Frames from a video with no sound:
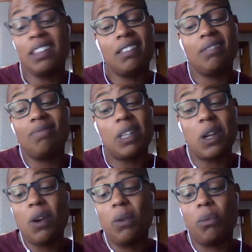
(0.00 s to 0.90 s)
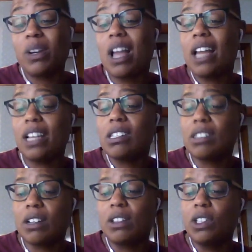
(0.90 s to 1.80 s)
and we're not
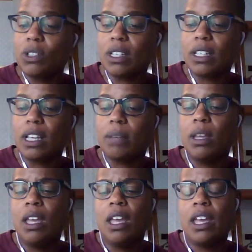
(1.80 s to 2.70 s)
necessarily using them.